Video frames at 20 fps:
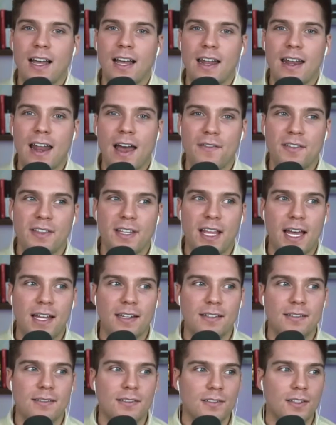And having
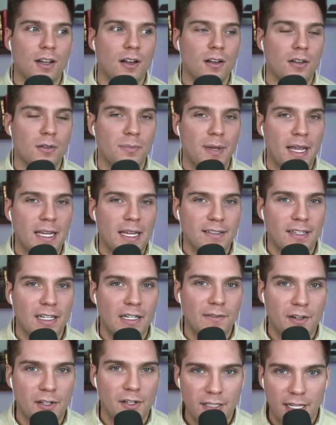that solid base layer
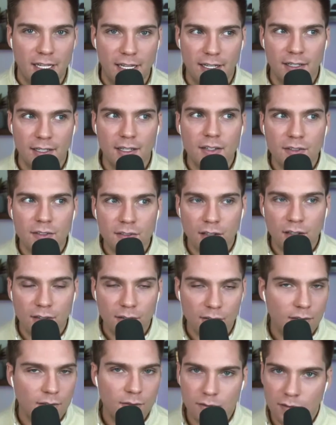of understanding is
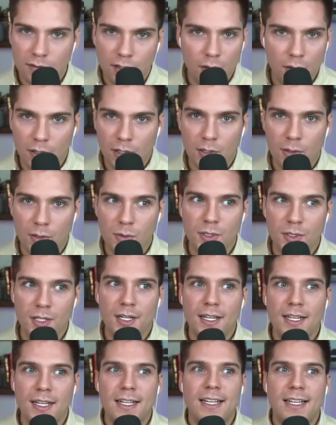so huge.
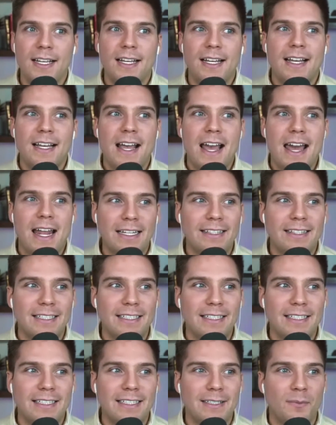And I think
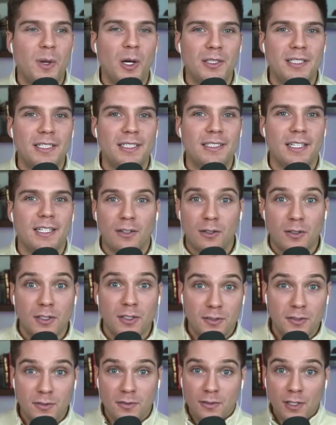that building or
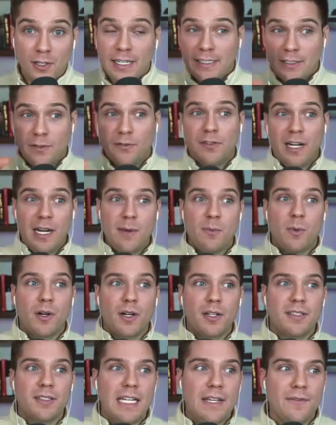looking at the
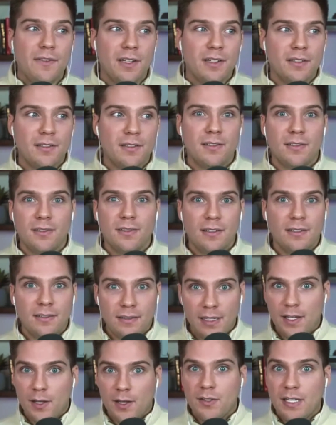frameworks, even
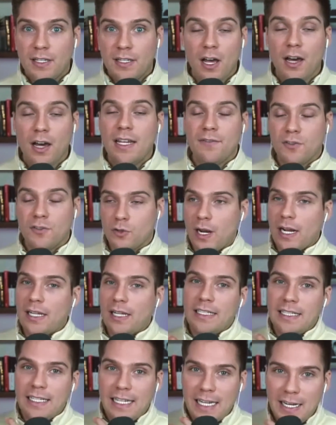like you said, not even
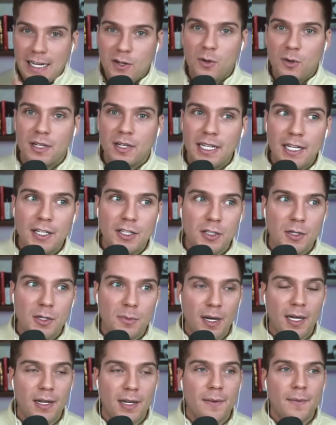directly in your niche,
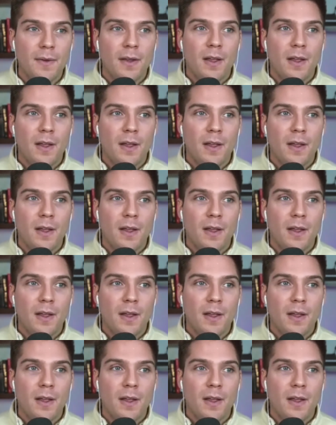but